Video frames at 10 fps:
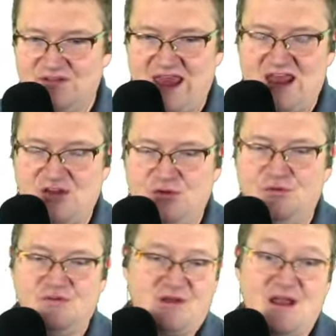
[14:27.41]
can
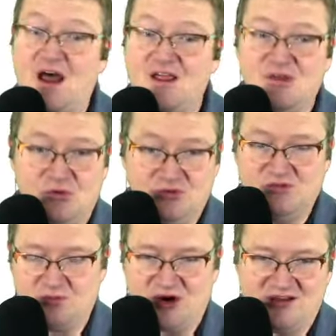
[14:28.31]
use or cannot use
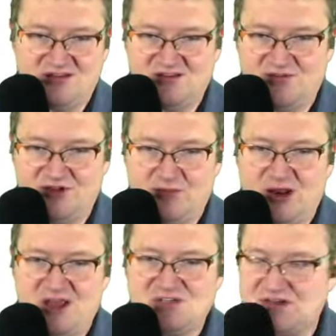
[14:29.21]
in the process of
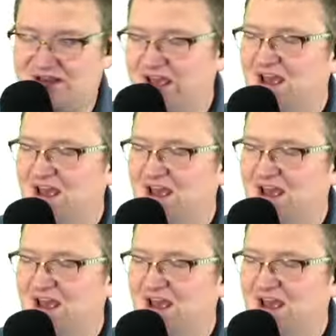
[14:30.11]
elimination.